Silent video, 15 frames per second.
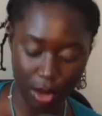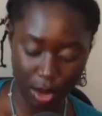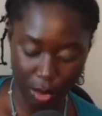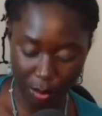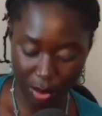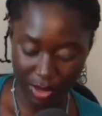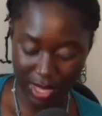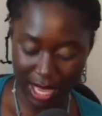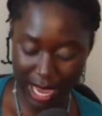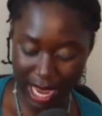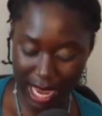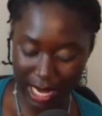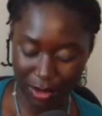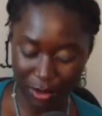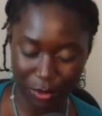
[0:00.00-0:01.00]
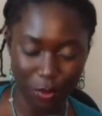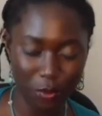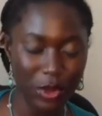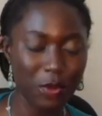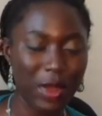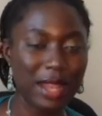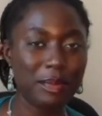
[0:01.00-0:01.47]
But then
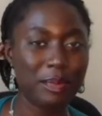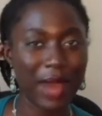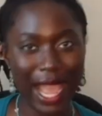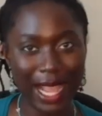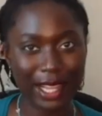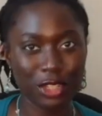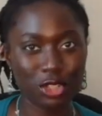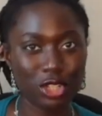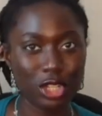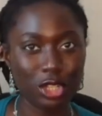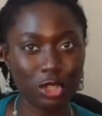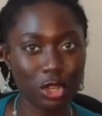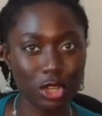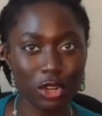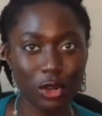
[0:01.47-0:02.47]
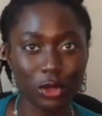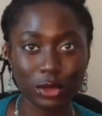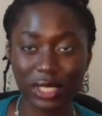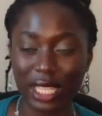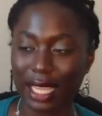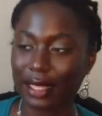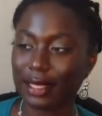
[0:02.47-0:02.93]
we went back to the good old
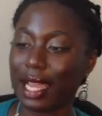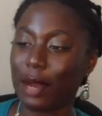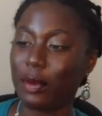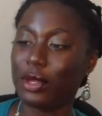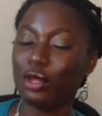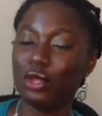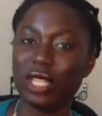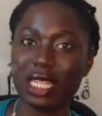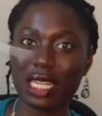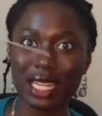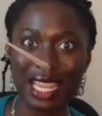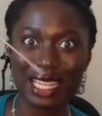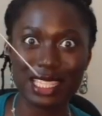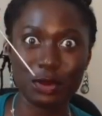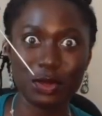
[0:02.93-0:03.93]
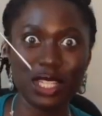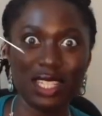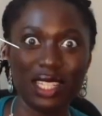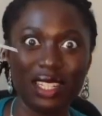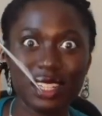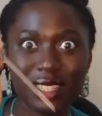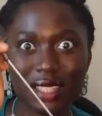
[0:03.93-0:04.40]
thing we used in the 90s, which is
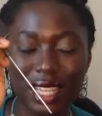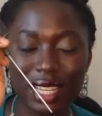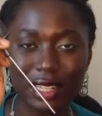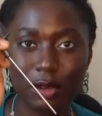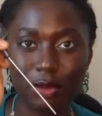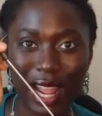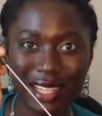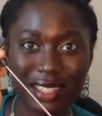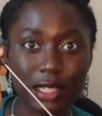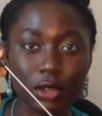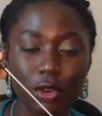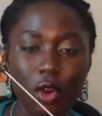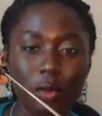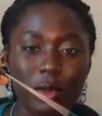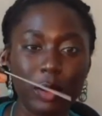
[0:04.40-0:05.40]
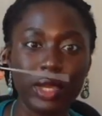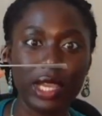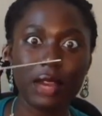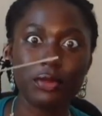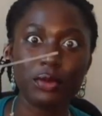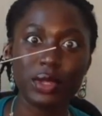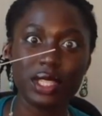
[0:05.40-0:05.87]
this thing, the rat tail comb. Now be
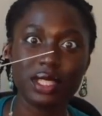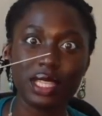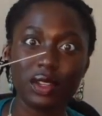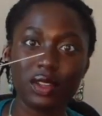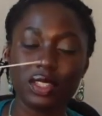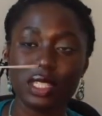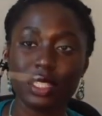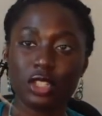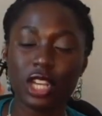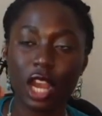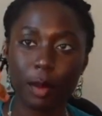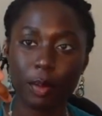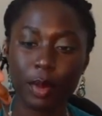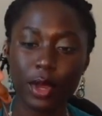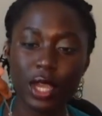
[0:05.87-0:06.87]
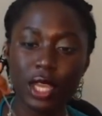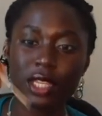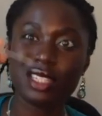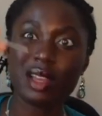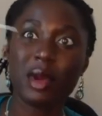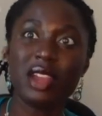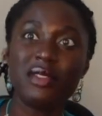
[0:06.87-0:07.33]
careful with this thing because it's sharp.
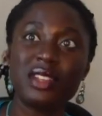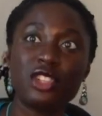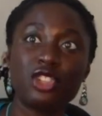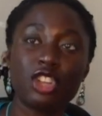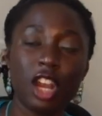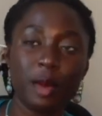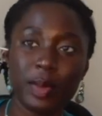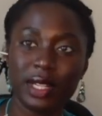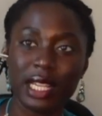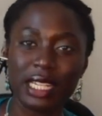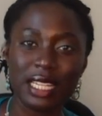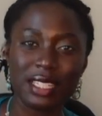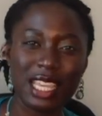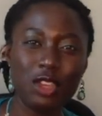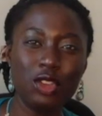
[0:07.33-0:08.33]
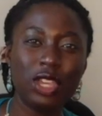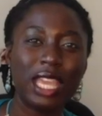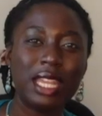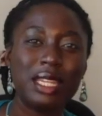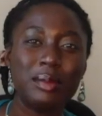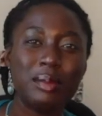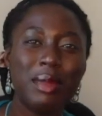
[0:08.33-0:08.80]
Some are even sharper than this. And
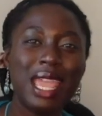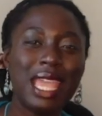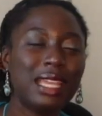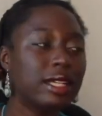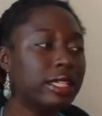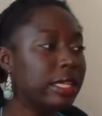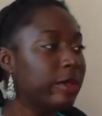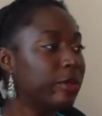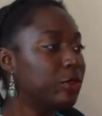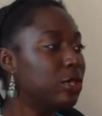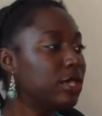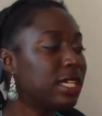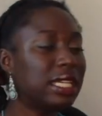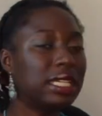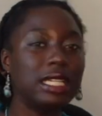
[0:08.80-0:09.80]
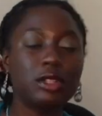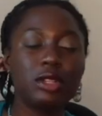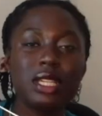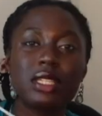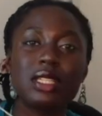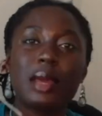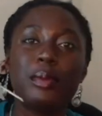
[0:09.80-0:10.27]
you can
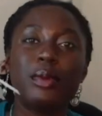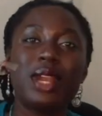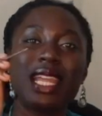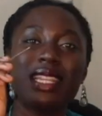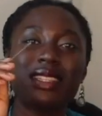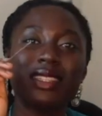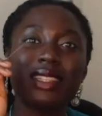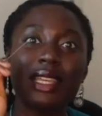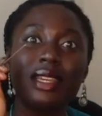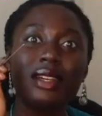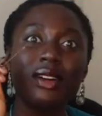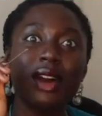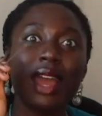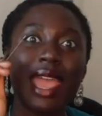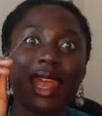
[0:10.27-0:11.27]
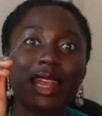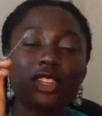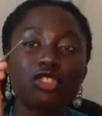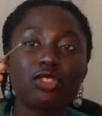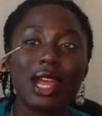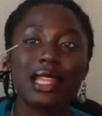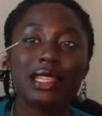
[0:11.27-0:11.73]
literally separate single hair
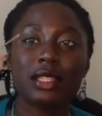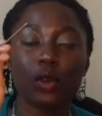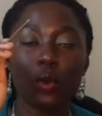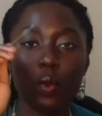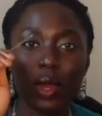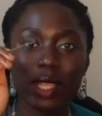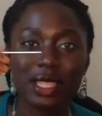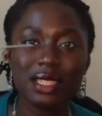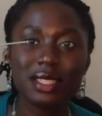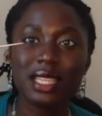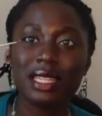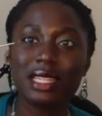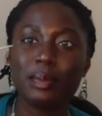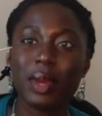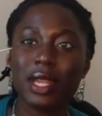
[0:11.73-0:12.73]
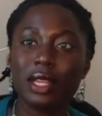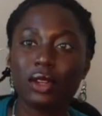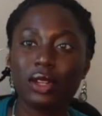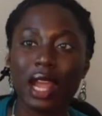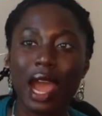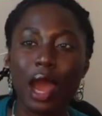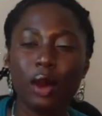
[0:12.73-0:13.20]
strands with this thing depending
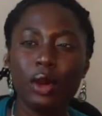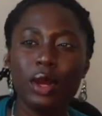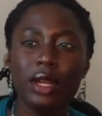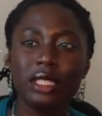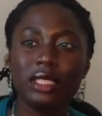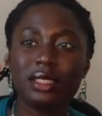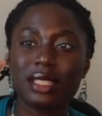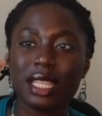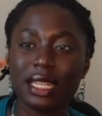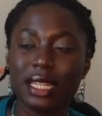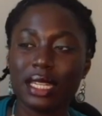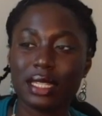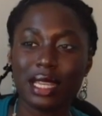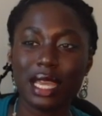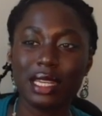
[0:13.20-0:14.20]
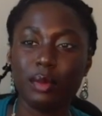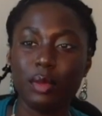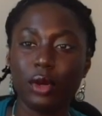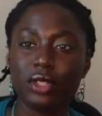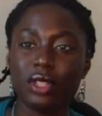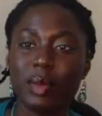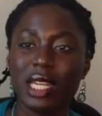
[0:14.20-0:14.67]
on how thin it is at the
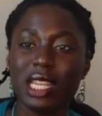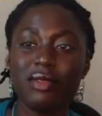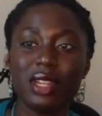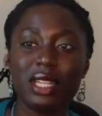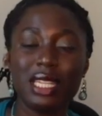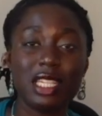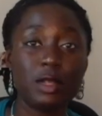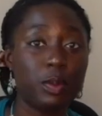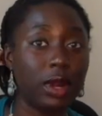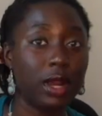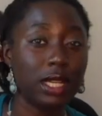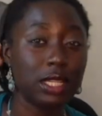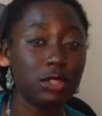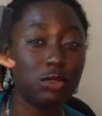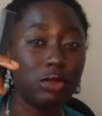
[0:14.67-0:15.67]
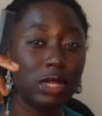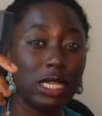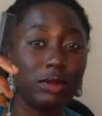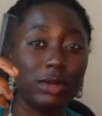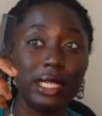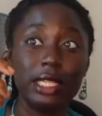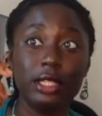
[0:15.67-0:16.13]
bottom. And even this part is really,
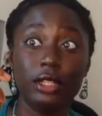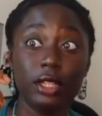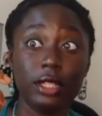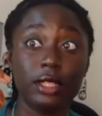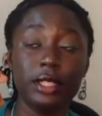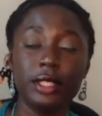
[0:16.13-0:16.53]
really good.